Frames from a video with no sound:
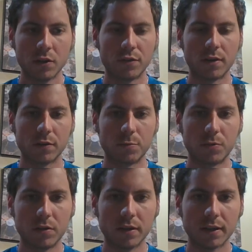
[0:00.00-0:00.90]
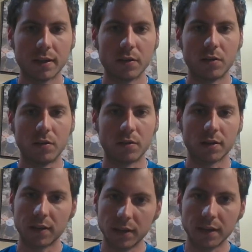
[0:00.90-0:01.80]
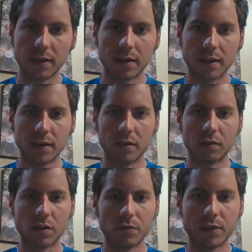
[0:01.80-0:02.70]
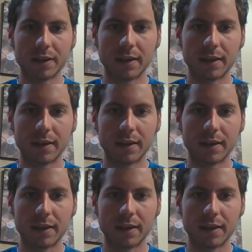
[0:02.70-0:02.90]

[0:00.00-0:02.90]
transporting it or cleaning it and stuff like